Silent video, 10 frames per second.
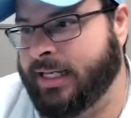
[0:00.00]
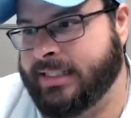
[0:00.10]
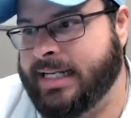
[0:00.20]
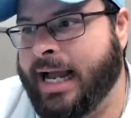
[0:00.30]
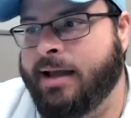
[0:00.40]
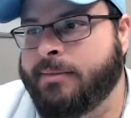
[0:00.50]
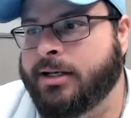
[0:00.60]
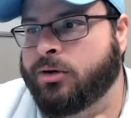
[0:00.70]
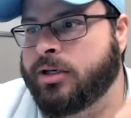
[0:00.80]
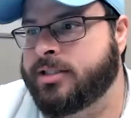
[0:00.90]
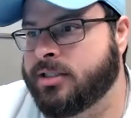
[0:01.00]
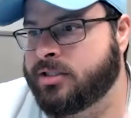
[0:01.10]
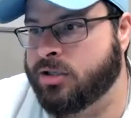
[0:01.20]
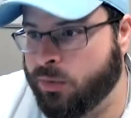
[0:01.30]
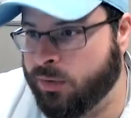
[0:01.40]
like time
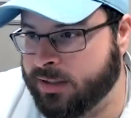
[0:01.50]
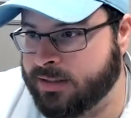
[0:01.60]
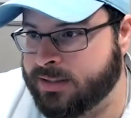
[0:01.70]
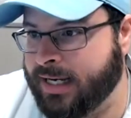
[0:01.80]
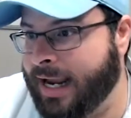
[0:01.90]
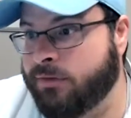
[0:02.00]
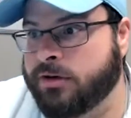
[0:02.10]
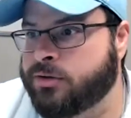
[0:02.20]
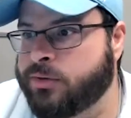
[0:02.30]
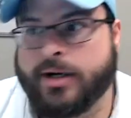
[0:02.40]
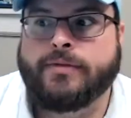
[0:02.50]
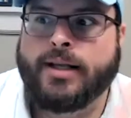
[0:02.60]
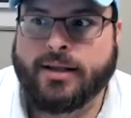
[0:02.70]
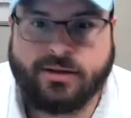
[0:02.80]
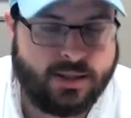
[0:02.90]
increases, so is the average rate of
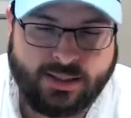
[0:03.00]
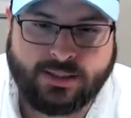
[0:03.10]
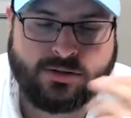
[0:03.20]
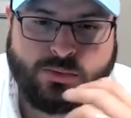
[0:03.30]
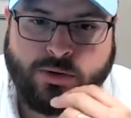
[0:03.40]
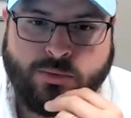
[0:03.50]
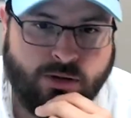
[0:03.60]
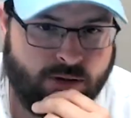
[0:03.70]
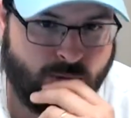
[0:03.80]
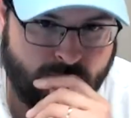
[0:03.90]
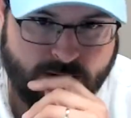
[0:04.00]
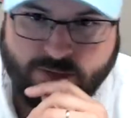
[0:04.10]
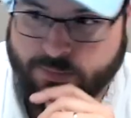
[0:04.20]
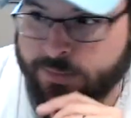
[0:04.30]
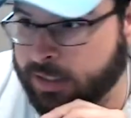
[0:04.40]
death, I think is what one of the
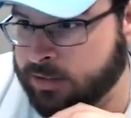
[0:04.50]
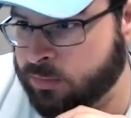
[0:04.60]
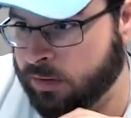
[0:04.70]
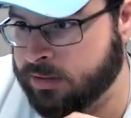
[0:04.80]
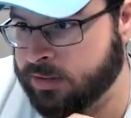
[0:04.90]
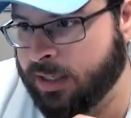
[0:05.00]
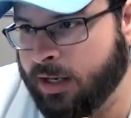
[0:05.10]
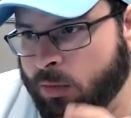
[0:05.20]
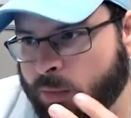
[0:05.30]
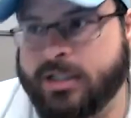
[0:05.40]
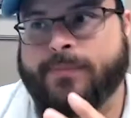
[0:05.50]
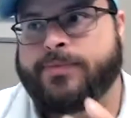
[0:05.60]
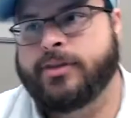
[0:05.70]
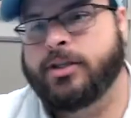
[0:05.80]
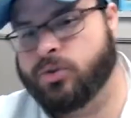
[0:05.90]
questions from the test was. Which
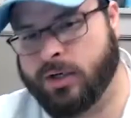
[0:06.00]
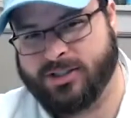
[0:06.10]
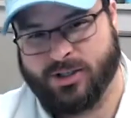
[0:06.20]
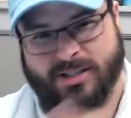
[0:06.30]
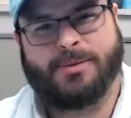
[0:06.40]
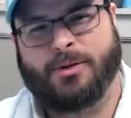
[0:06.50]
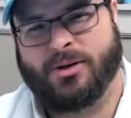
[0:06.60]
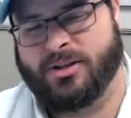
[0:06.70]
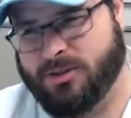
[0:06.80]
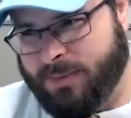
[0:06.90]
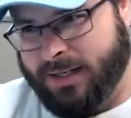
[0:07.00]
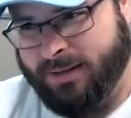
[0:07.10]
those questions are similar. Those